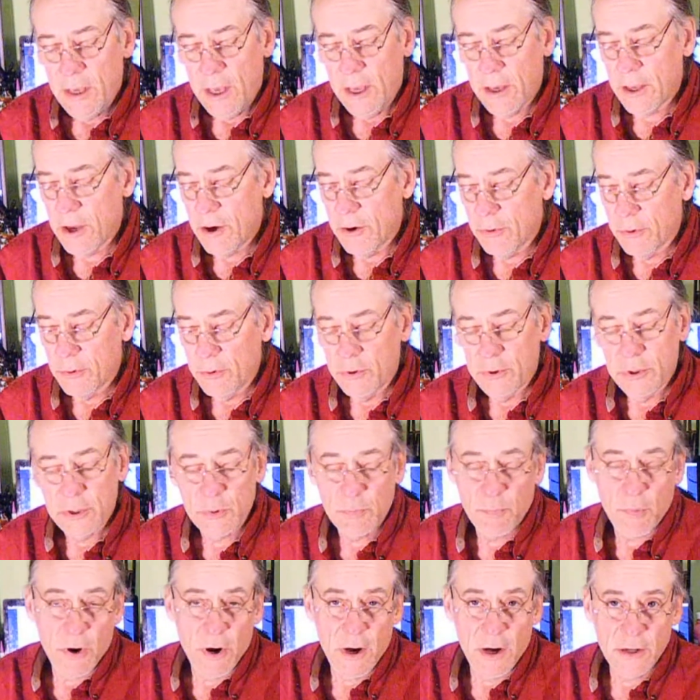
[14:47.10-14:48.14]
and go through this
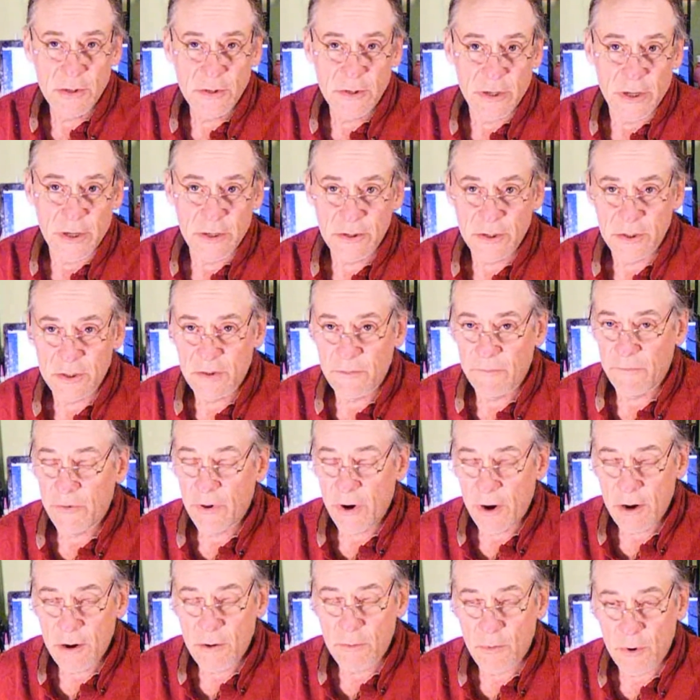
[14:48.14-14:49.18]
process. It's
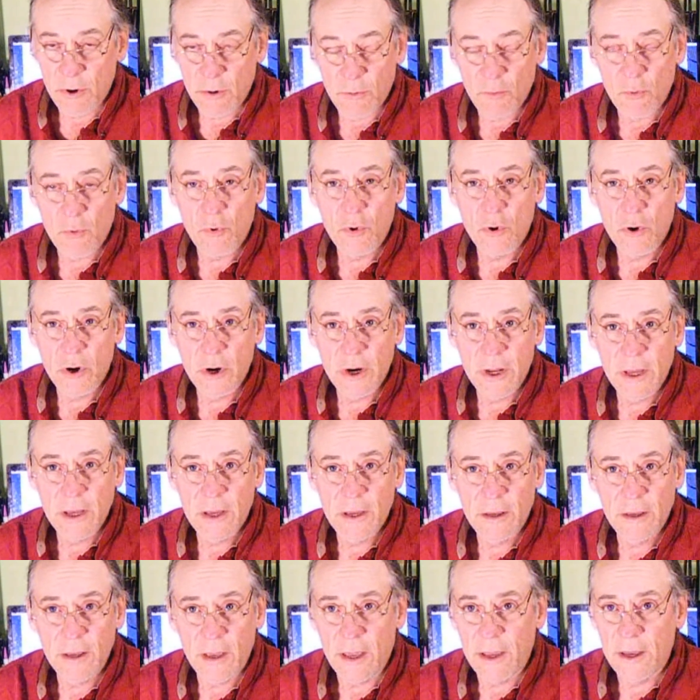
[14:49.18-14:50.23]
very
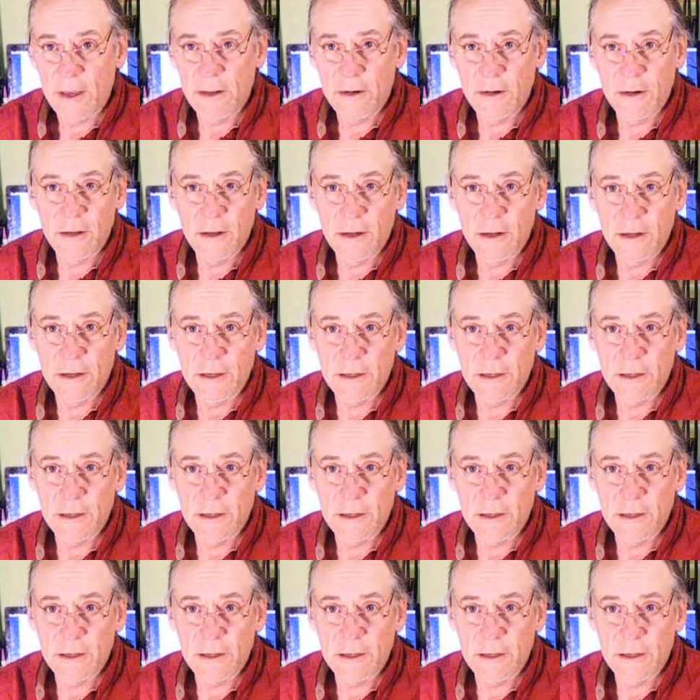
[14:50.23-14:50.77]
rewarding, and